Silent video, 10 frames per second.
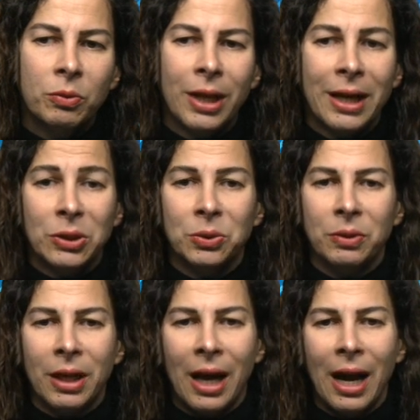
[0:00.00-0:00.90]
We
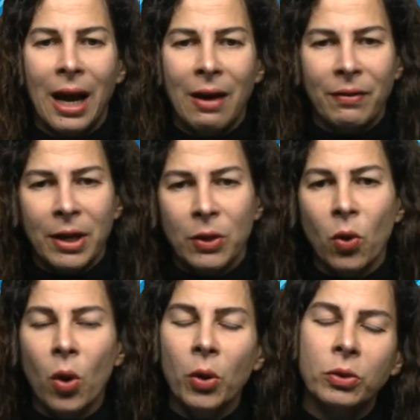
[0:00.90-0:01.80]
actually have a
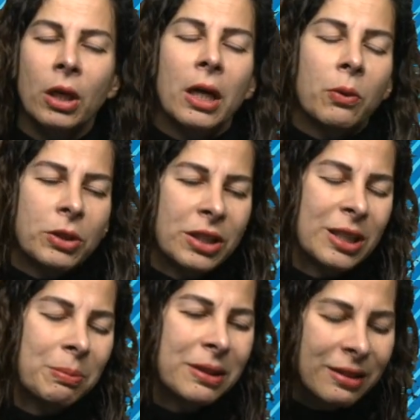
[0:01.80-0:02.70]
code which is
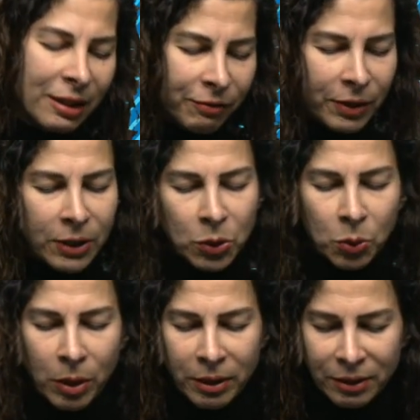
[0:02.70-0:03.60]
specific
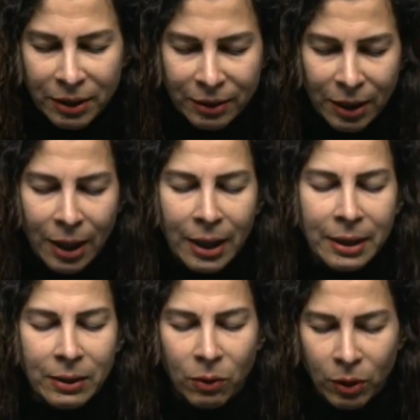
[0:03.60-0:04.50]
to a
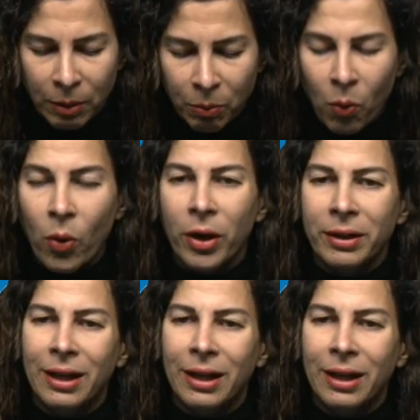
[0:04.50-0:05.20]
design or a board,